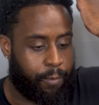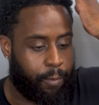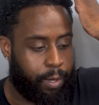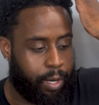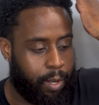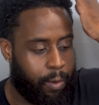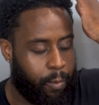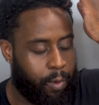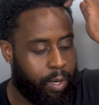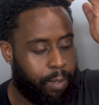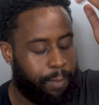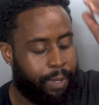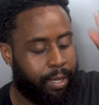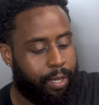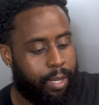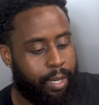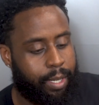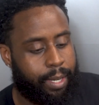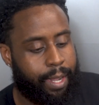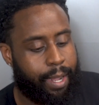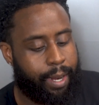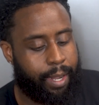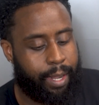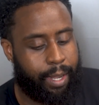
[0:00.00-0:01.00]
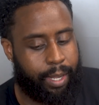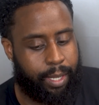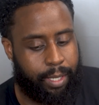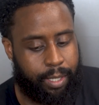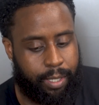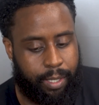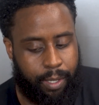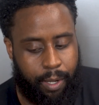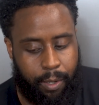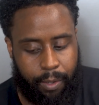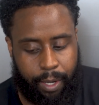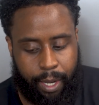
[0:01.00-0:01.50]
We don't want to be looked at
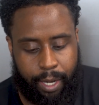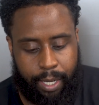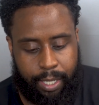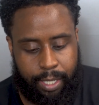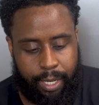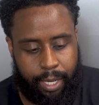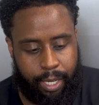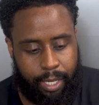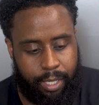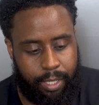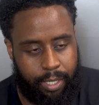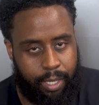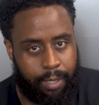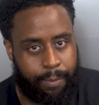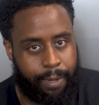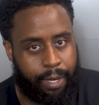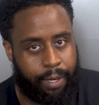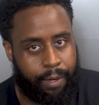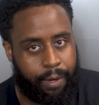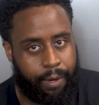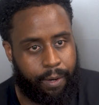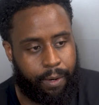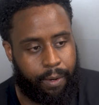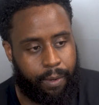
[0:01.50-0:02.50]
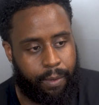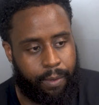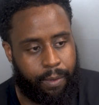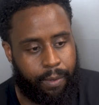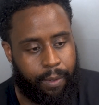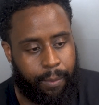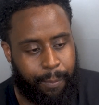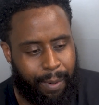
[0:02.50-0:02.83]
as, okay, this nigga done took my girl.